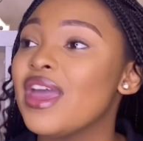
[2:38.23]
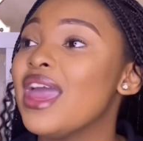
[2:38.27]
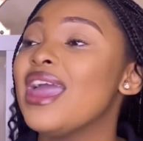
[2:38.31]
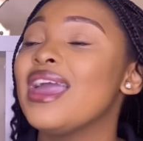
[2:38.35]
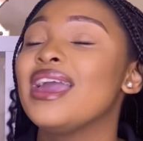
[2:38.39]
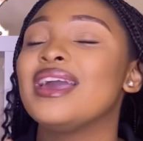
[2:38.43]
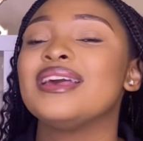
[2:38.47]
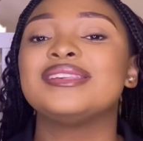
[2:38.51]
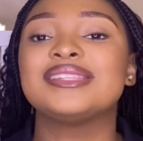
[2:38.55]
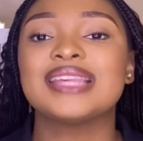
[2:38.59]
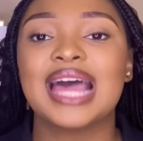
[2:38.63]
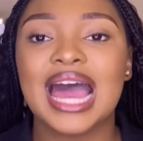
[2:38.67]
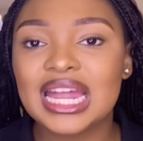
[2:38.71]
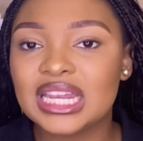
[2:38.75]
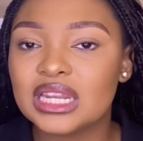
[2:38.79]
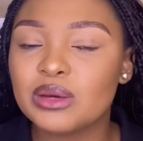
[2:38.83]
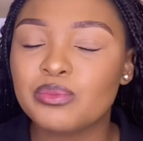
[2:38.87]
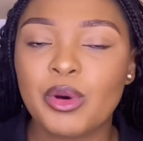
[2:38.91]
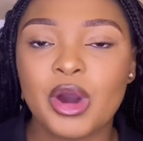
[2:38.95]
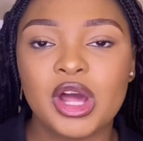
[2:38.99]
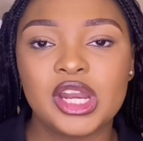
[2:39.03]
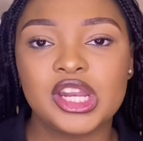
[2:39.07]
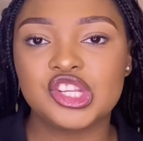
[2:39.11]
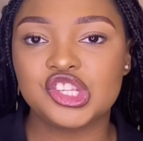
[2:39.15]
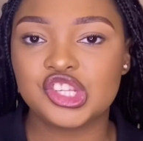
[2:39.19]
is
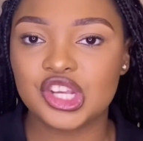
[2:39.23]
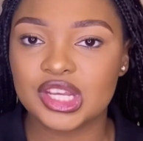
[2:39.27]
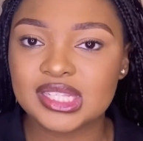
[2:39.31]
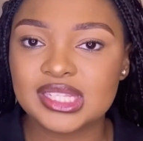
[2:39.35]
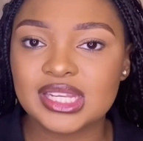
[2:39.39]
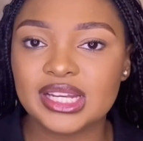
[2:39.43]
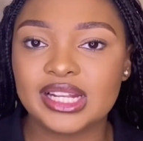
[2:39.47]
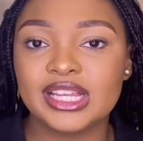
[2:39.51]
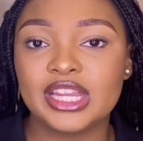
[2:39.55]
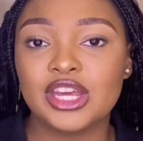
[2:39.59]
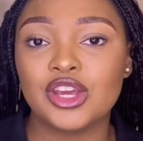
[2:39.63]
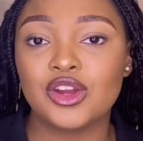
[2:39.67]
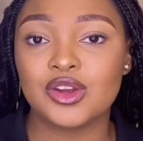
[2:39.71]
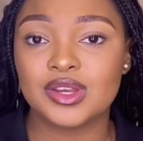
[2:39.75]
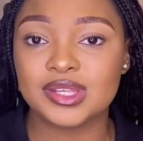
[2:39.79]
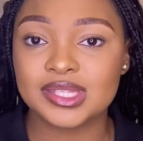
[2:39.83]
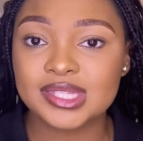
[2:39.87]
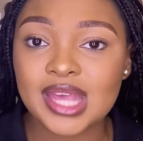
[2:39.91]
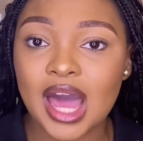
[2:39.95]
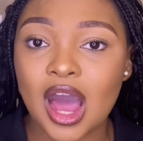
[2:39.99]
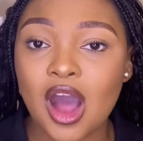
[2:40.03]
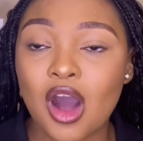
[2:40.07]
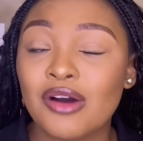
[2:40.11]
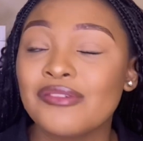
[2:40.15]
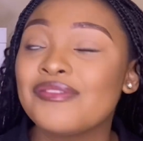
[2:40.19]
unapologetically
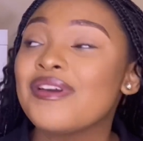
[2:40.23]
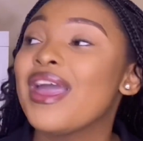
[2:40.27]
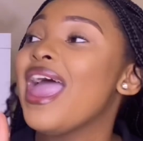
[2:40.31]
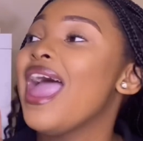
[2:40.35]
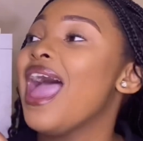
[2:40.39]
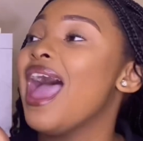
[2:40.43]
herself,